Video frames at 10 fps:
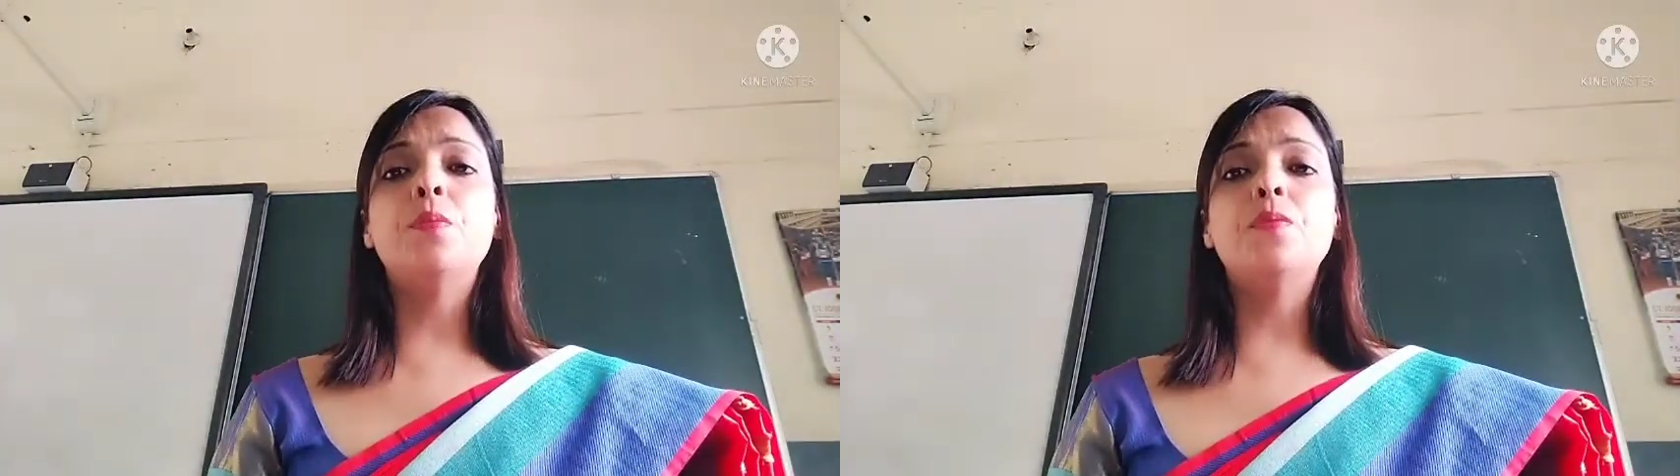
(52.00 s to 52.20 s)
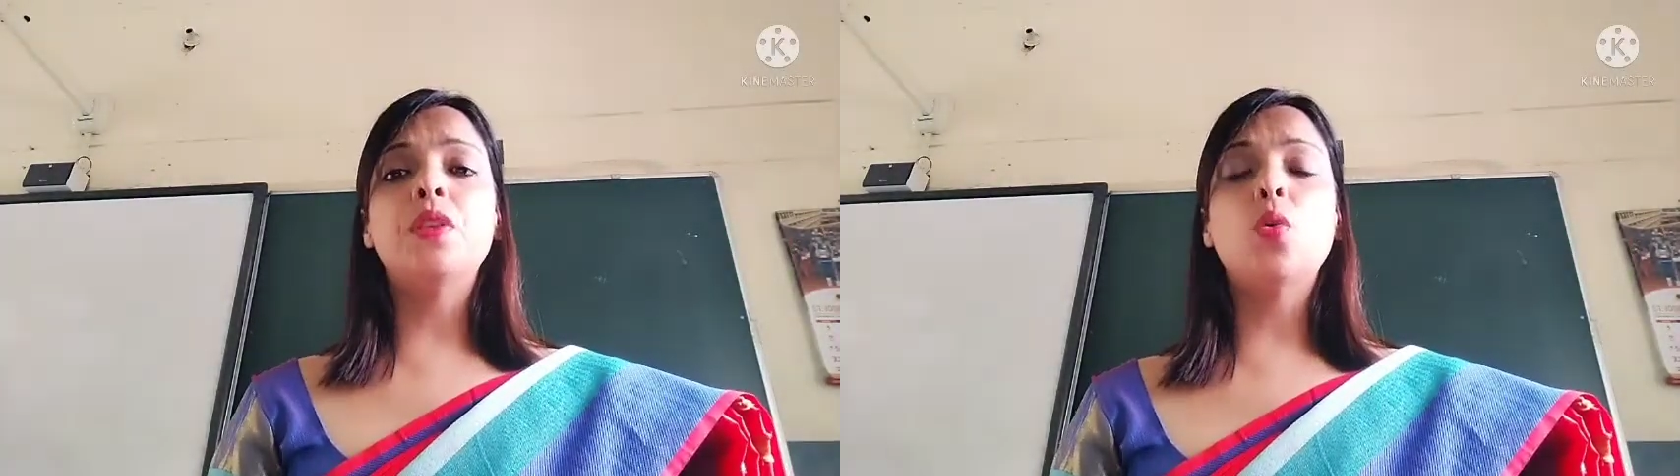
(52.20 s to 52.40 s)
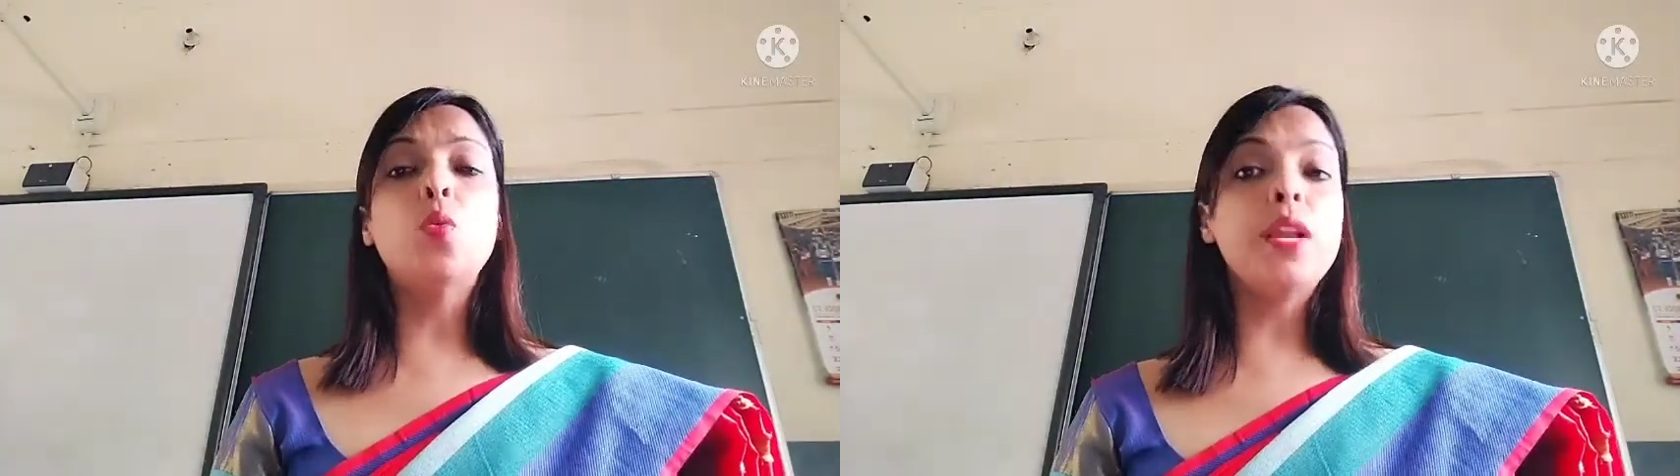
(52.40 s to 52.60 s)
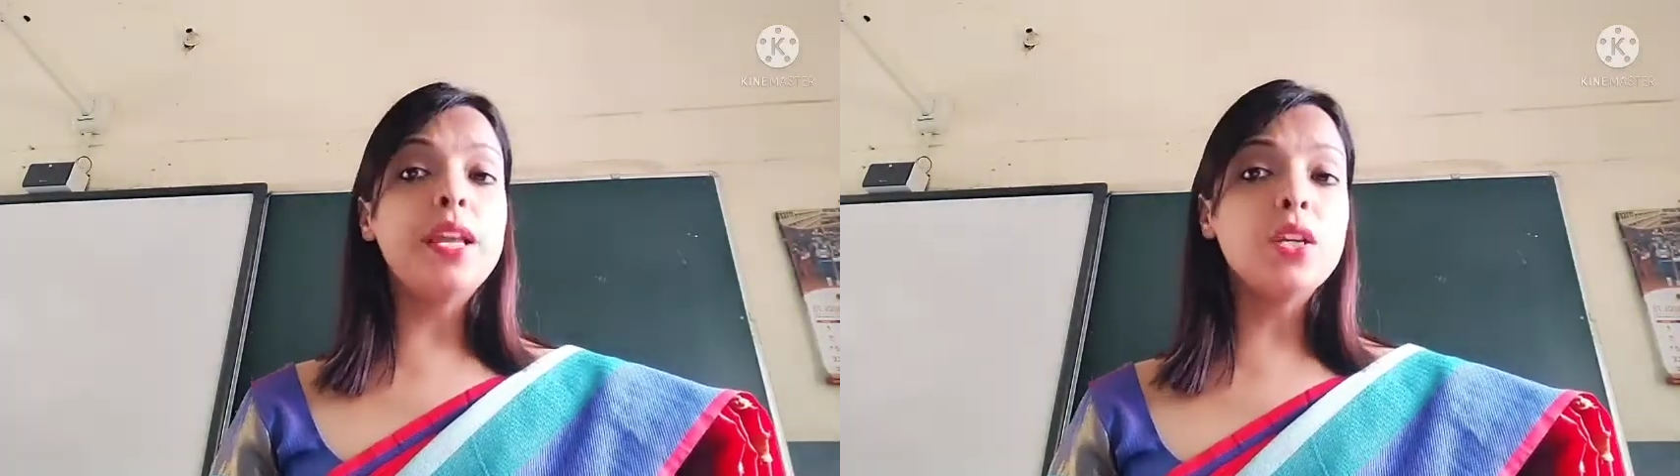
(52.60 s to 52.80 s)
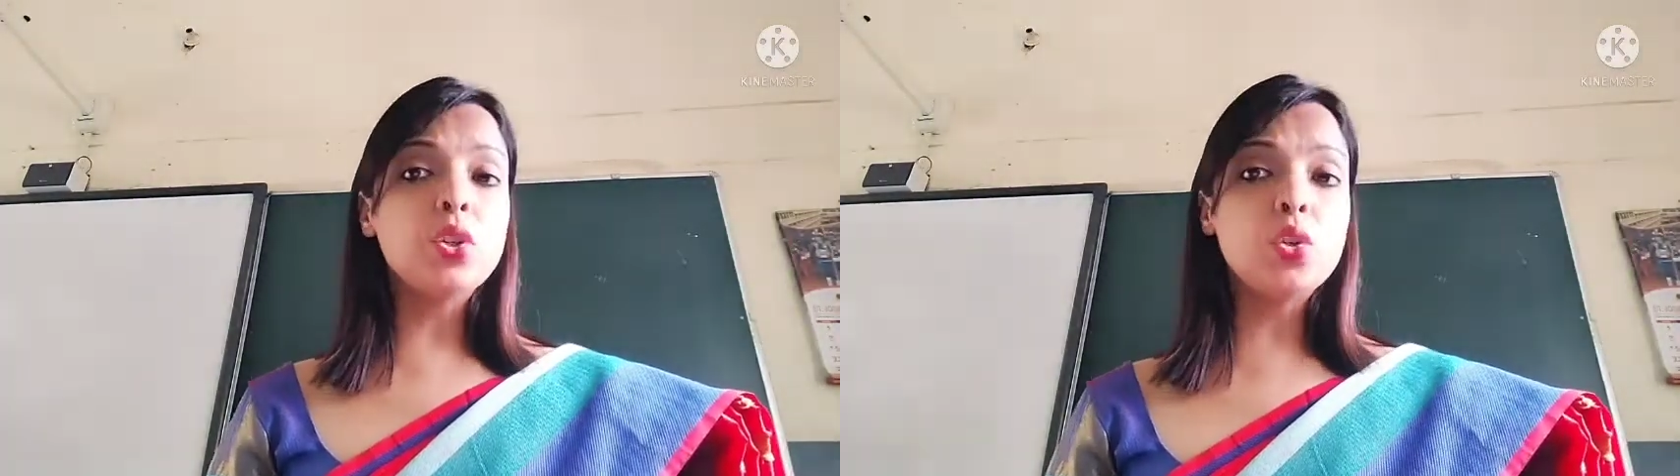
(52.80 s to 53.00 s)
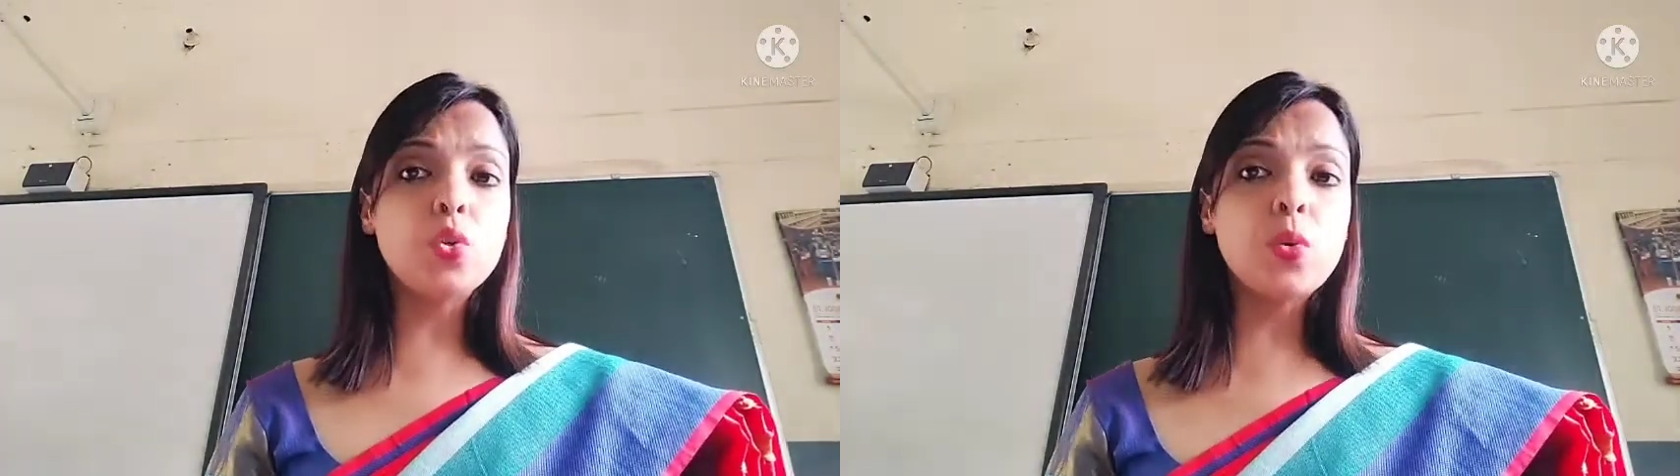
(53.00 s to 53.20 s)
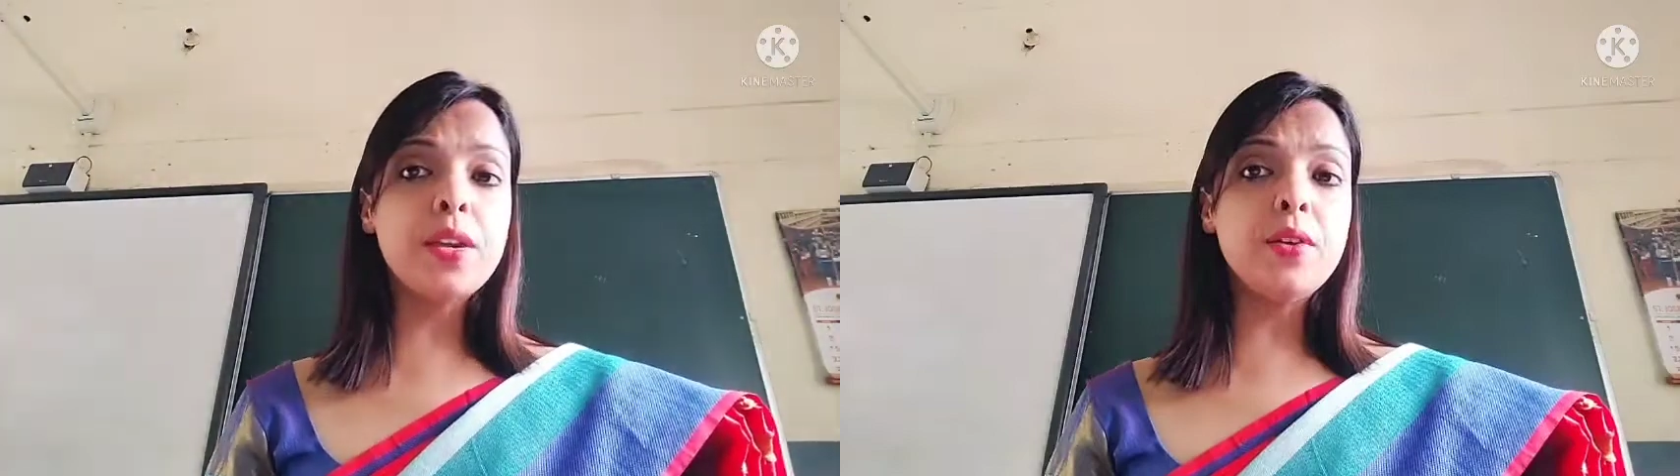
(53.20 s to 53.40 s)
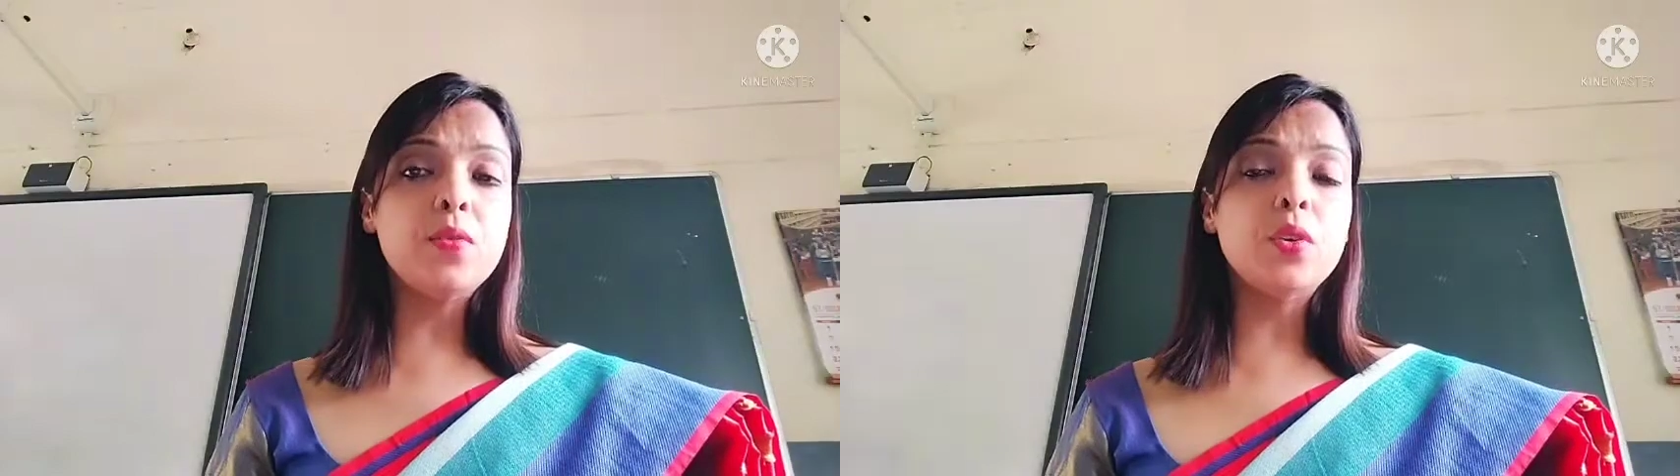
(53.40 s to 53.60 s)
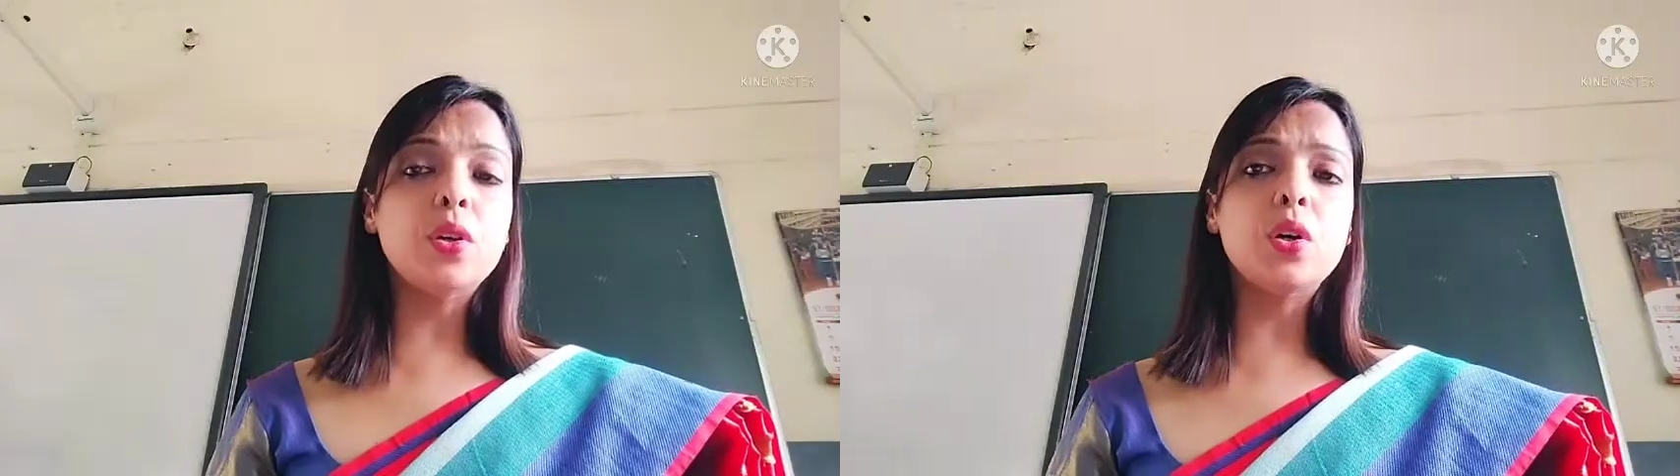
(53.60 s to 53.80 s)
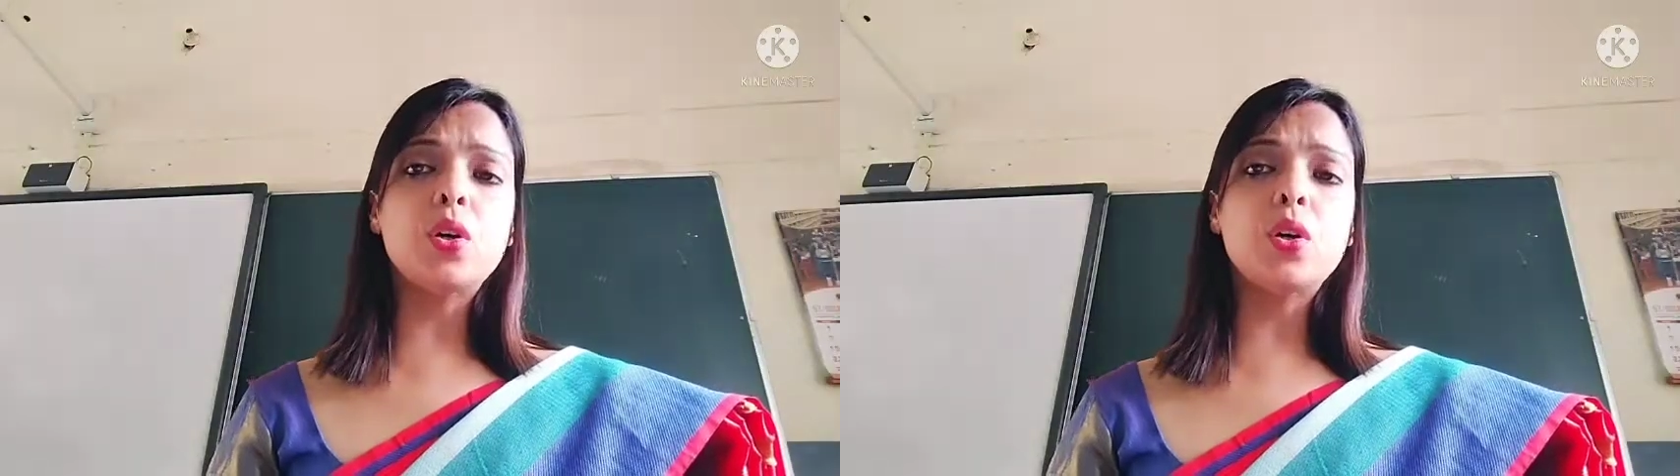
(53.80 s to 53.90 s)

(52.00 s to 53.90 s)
willing to do any work,